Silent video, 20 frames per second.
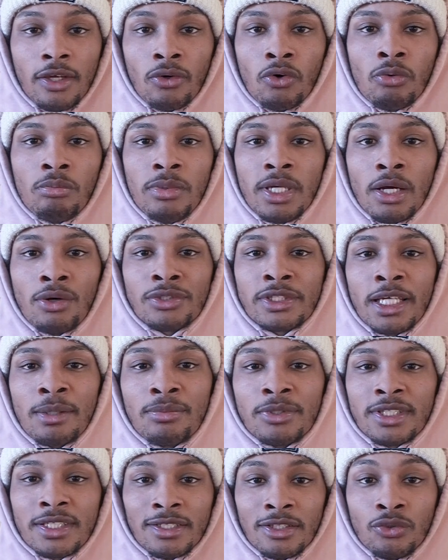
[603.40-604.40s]
KO me, I was
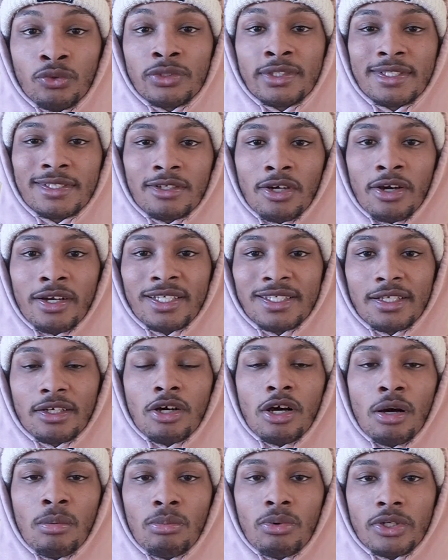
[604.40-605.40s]
able to use this card as a
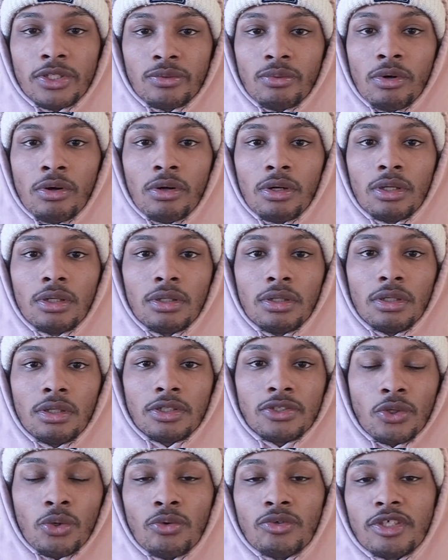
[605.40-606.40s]
combo as well.
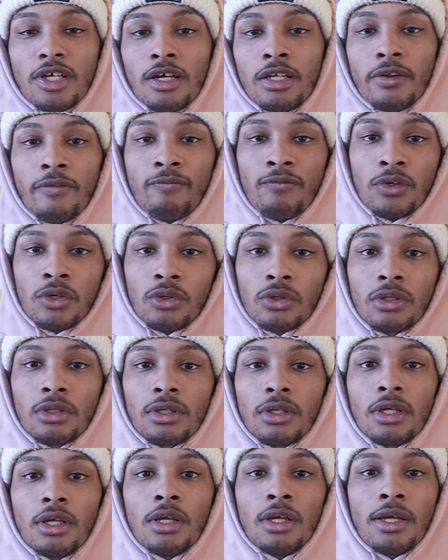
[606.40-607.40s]
So it was on the field
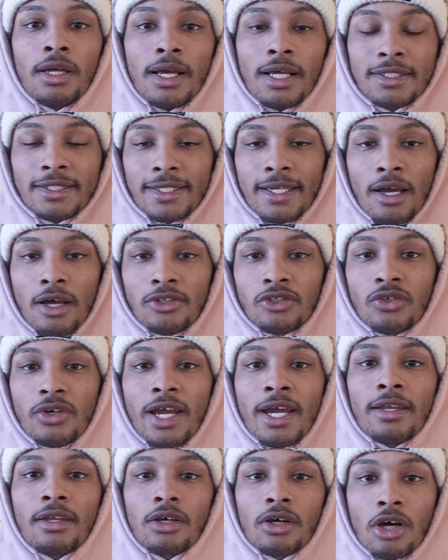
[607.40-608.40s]
as a counter
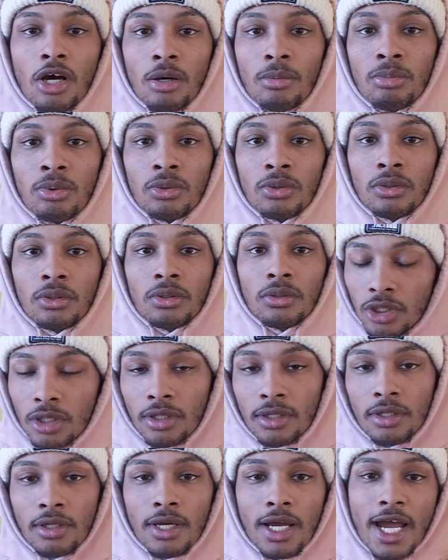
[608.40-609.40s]
and a combo.
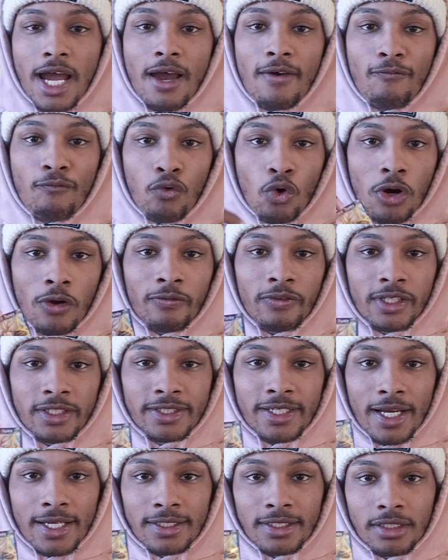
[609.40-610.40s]
I have 4 of
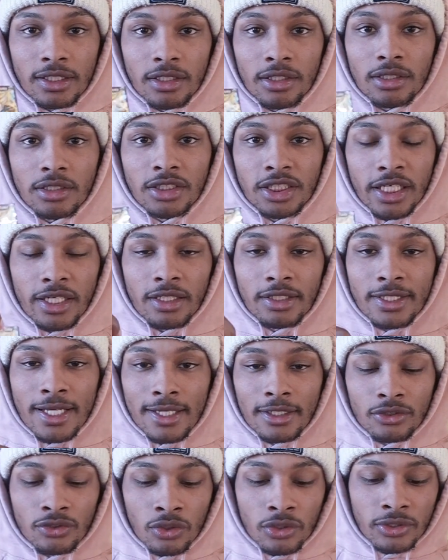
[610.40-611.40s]
these guys in here, Chain
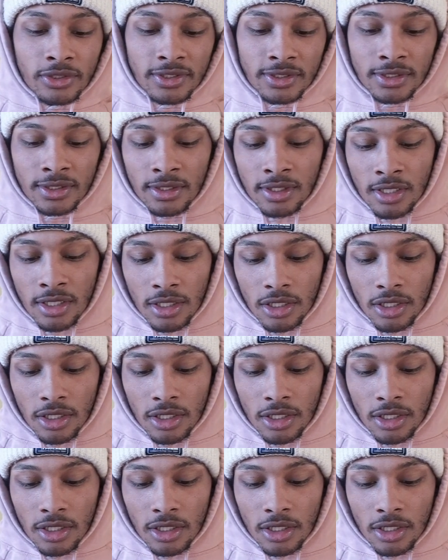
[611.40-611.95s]
Attack Trunks,